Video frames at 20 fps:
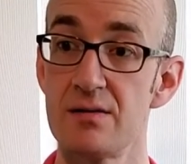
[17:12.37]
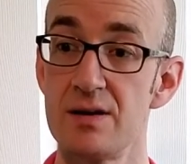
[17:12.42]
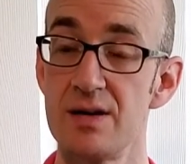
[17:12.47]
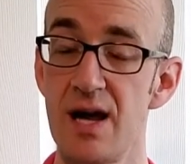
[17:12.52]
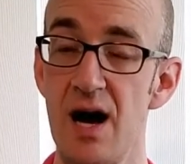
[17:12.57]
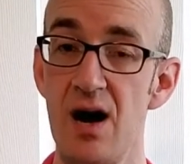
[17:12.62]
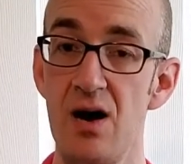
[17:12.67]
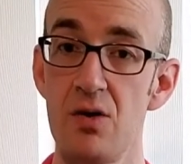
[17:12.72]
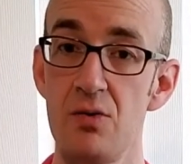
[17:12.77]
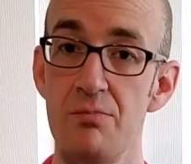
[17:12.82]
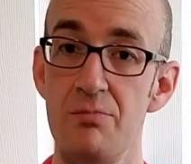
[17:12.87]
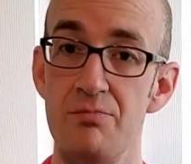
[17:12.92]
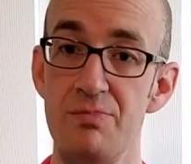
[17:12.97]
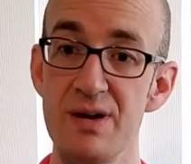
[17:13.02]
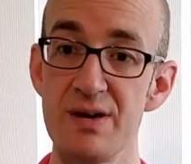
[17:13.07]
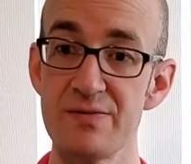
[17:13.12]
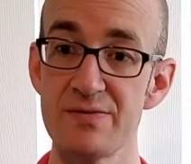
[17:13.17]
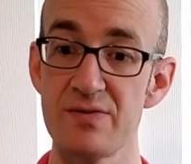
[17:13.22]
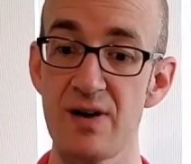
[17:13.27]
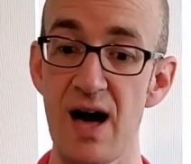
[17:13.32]
Now,
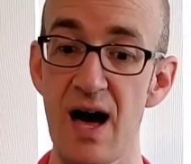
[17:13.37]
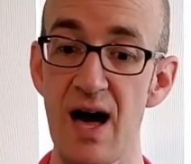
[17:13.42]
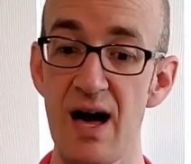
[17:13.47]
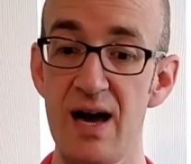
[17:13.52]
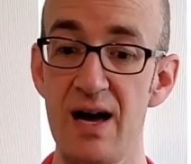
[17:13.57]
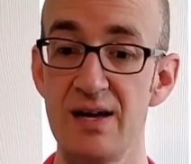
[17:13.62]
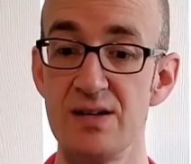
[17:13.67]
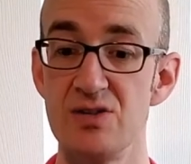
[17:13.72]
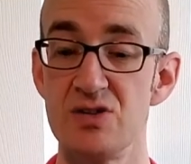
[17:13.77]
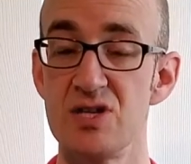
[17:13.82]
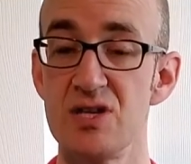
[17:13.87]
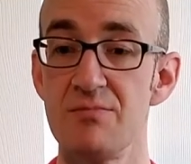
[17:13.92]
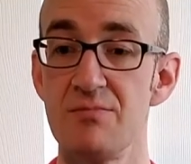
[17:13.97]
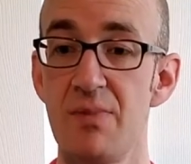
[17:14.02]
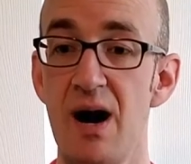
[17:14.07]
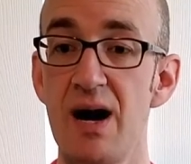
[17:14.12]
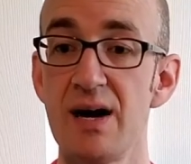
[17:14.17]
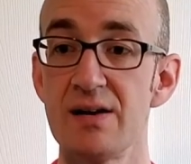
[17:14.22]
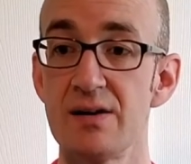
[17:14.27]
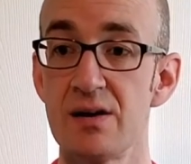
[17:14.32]
B flat and G
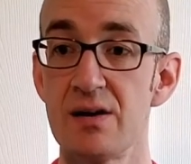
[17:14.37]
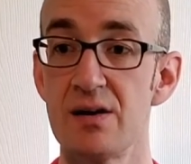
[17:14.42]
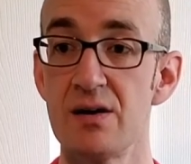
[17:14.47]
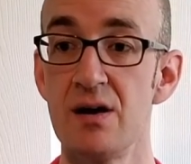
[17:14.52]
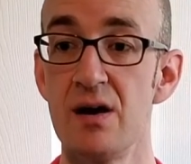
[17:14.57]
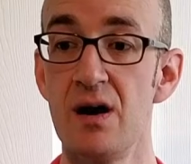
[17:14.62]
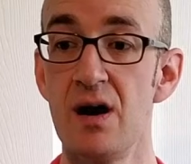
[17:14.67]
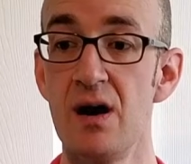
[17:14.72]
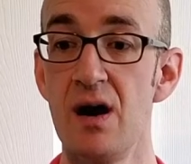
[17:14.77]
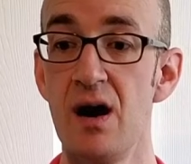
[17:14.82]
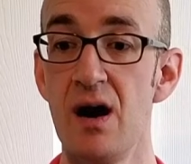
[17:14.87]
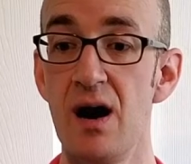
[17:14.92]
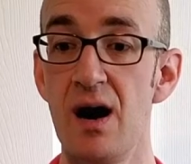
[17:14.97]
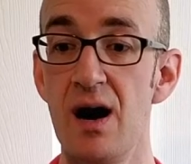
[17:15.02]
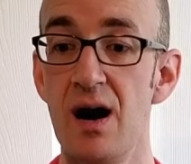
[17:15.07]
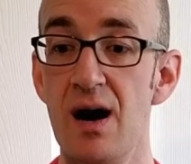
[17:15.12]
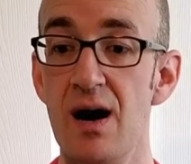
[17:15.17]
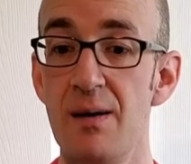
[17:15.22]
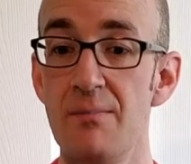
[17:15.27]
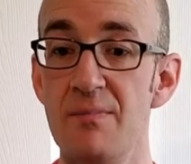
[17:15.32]
minor,
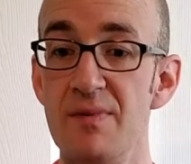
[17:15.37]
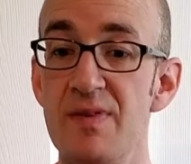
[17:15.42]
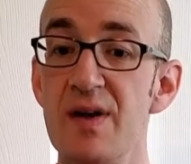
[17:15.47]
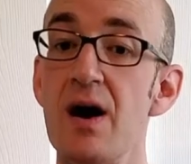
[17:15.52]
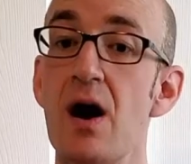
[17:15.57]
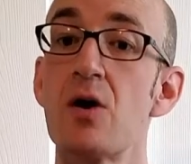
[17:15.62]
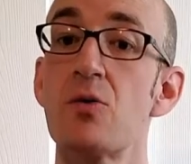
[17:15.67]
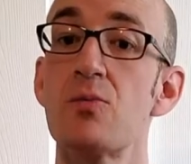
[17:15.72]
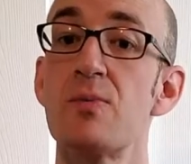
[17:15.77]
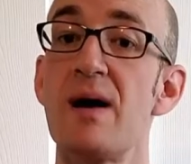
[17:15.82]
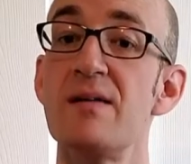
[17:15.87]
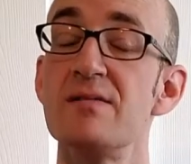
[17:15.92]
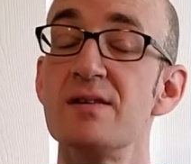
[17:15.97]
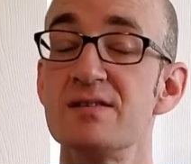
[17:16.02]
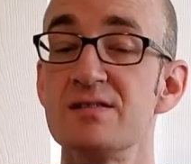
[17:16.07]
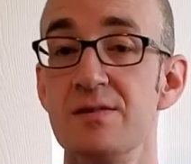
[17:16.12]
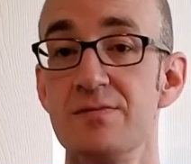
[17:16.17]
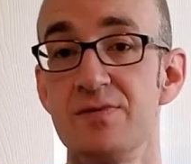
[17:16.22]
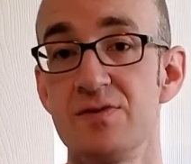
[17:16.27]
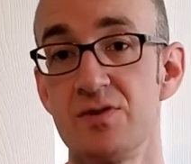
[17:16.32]
they are
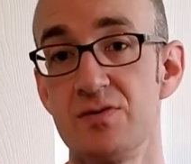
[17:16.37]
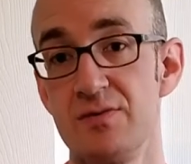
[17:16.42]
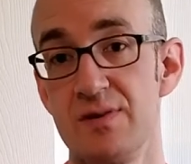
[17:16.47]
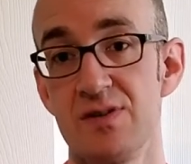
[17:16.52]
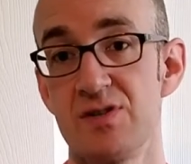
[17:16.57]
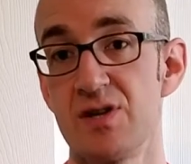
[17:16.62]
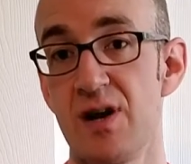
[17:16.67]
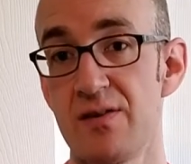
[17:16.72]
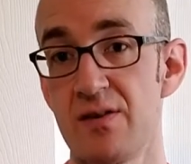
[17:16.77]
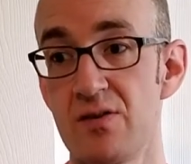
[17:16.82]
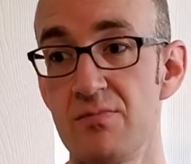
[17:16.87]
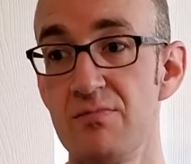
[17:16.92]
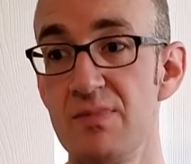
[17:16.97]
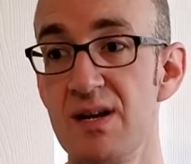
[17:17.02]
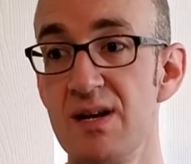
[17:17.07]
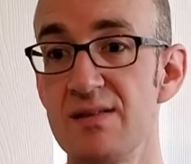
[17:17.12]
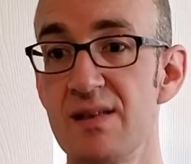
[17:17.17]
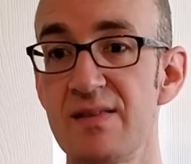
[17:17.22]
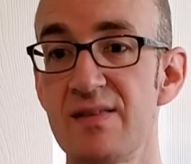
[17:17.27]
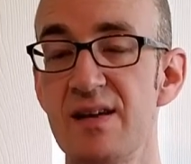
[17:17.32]
relative to each other,
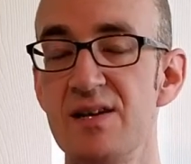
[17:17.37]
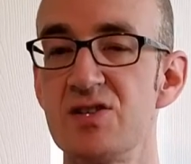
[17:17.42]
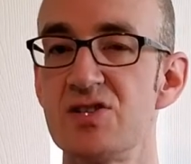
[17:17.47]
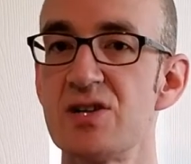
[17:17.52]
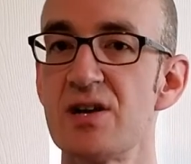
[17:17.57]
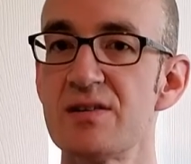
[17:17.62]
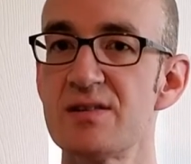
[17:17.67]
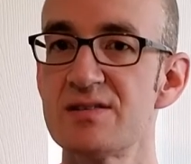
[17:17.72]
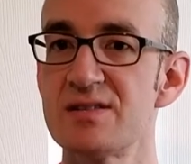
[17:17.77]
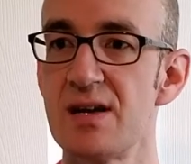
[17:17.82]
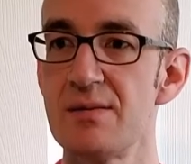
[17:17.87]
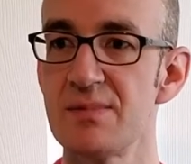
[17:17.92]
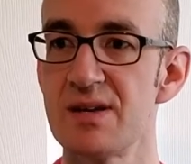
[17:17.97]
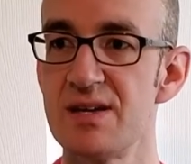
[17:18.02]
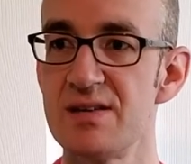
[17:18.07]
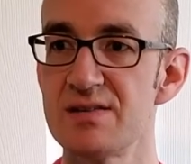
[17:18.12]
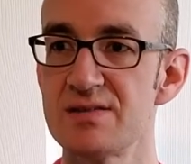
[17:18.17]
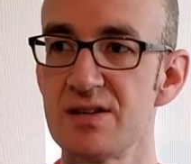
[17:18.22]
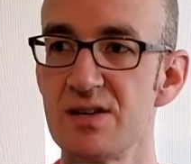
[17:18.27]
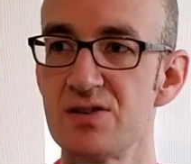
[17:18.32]
meaning that they share the same
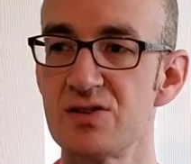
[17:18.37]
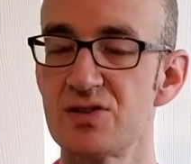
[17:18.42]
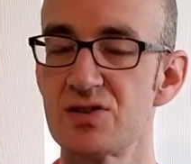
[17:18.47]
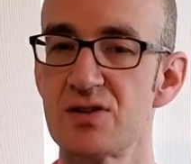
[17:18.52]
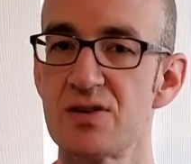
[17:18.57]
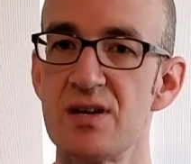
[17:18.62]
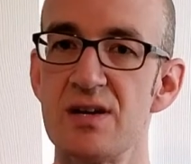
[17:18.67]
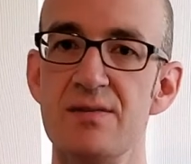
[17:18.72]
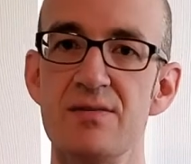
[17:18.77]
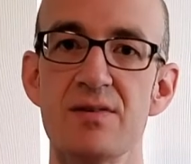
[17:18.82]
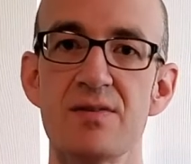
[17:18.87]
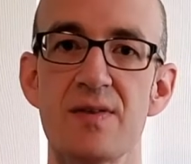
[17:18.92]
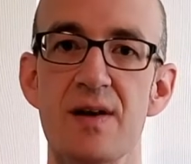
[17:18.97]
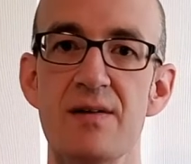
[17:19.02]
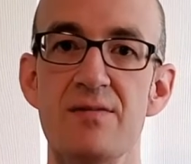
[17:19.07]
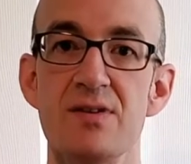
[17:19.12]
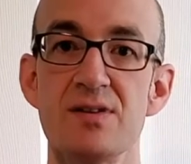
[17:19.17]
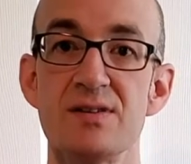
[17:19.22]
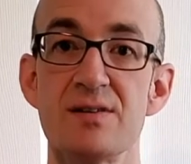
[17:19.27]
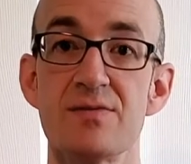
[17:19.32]
key signature even if they
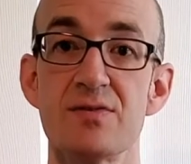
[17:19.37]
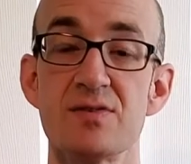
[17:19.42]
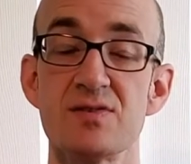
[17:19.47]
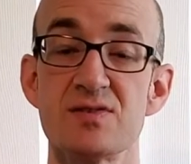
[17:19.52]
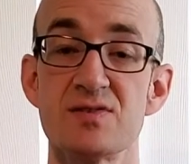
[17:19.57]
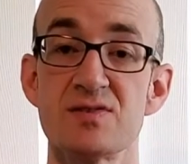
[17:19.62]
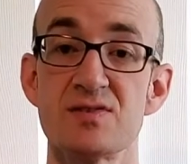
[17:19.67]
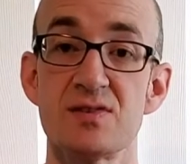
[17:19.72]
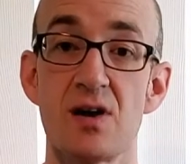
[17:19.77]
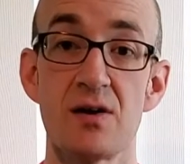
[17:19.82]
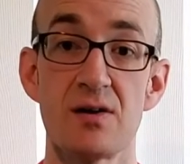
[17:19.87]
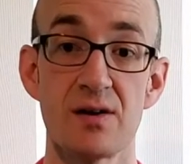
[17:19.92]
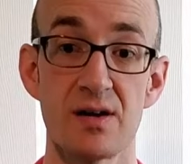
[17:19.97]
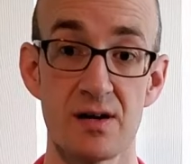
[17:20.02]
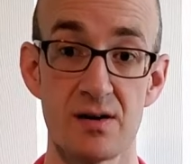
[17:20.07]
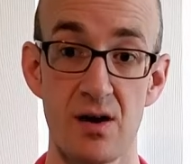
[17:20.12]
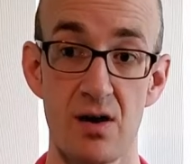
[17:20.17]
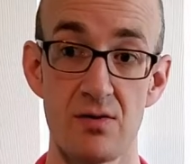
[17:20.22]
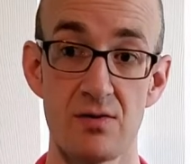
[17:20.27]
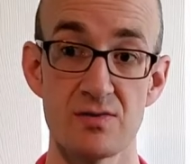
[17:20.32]
have a different starting
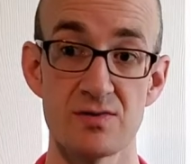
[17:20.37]
note.